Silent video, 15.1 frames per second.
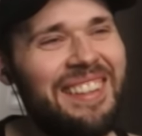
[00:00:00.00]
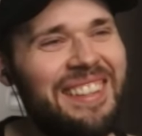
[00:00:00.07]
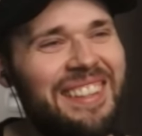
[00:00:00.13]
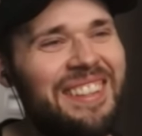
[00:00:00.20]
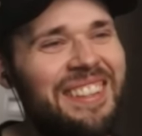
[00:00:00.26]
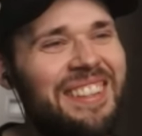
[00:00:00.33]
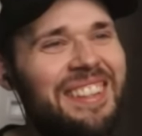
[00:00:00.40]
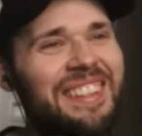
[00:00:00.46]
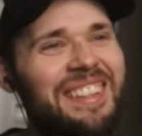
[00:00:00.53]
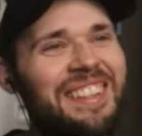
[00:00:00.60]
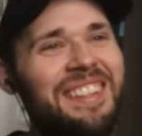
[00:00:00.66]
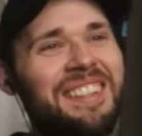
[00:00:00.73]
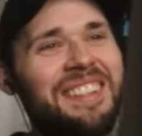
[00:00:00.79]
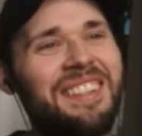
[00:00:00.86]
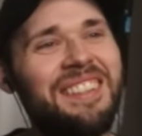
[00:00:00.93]

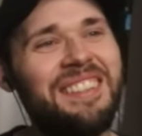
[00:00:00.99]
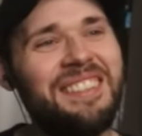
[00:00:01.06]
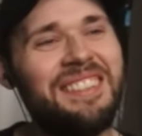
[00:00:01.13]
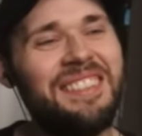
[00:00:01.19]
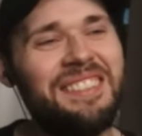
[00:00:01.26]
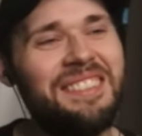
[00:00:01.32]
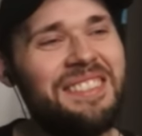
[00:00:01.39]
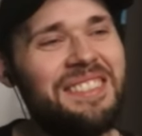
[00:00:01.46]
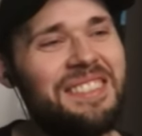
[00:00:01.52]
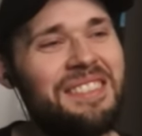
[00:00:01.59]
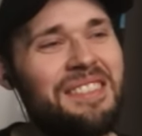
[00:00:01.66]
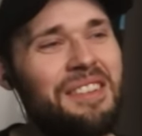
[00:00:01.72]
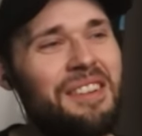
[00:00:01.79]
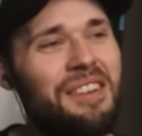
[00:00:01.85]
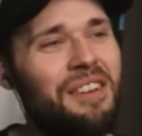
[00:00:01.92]

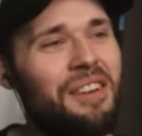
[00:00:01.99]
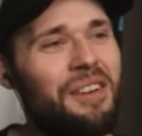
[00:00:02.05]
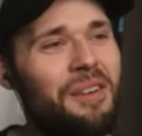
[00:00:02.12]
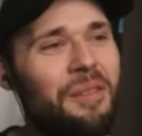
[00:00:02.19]
[no speech]